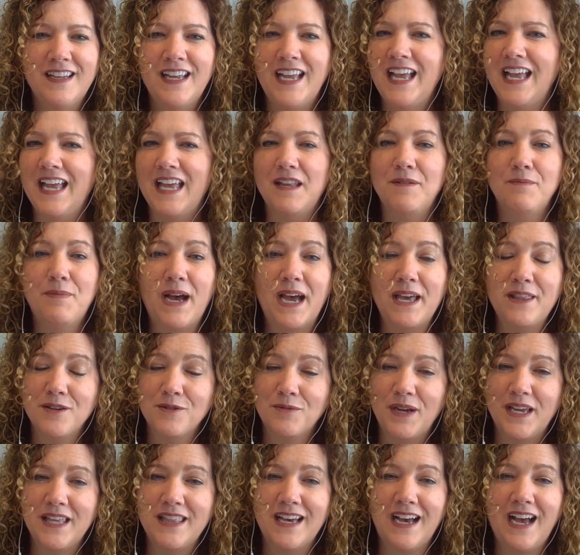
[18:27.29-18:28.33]
And by the
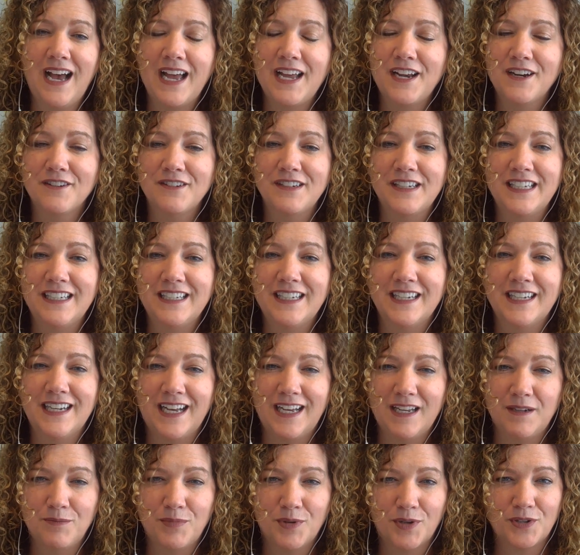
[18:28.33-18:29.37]
way, the hiring and
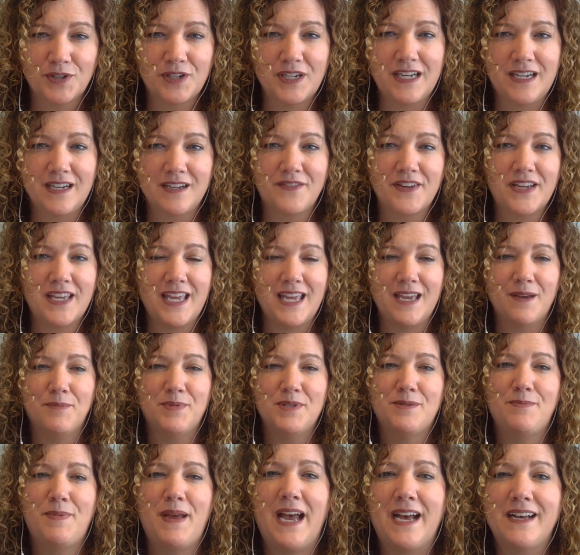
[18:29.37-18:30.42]
onboarding of a
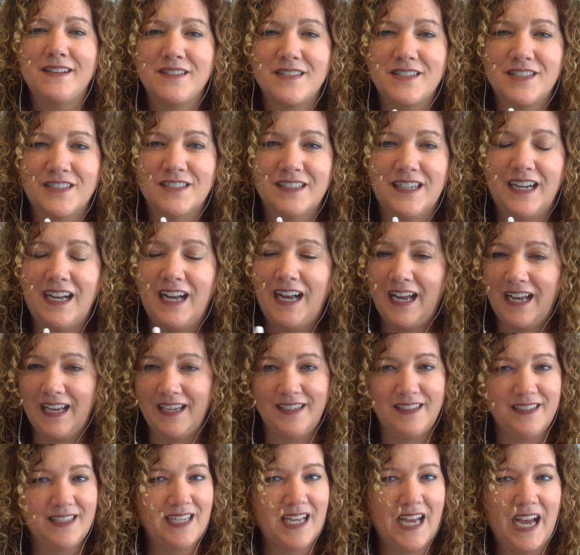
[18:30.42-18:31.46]
campus pastor,
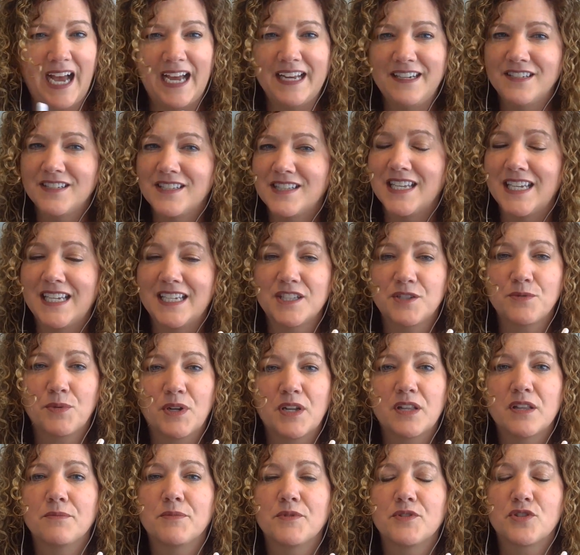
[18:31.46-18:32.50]
I just think it's one
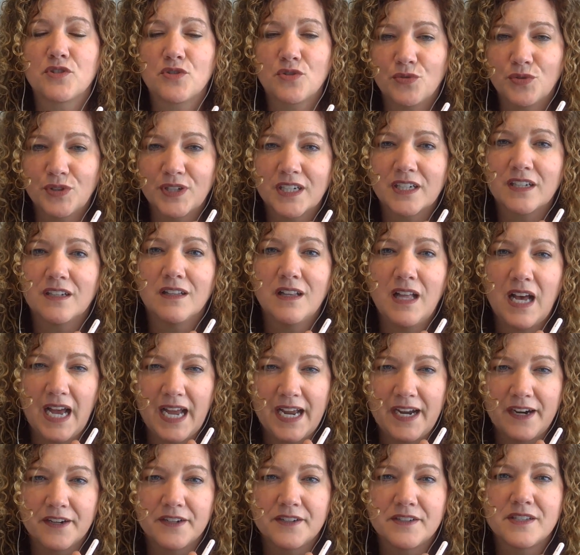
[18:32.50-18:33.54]
of the most critical
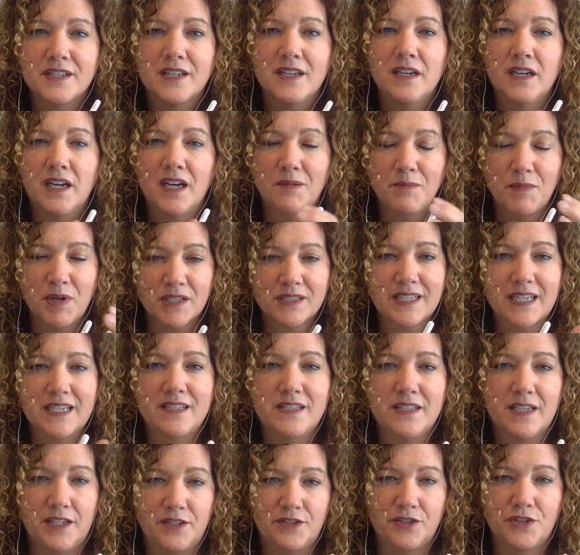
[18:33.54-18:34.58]
hires a
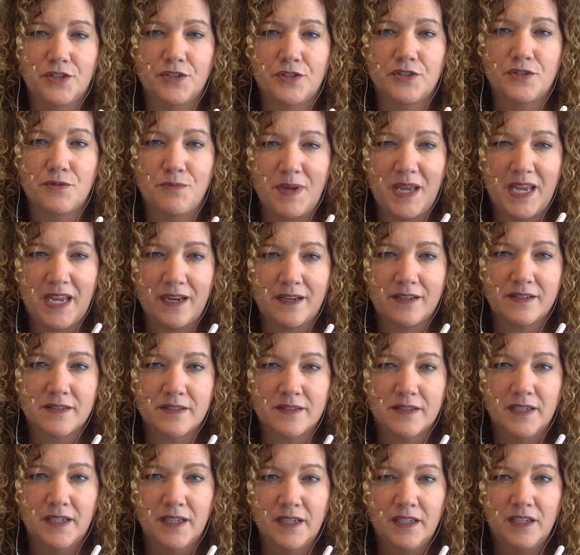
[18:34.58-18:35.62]
multi-site church
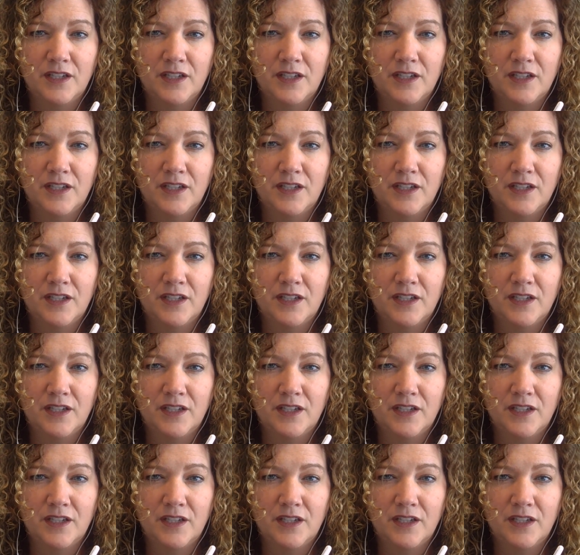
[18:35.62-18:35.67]
makes.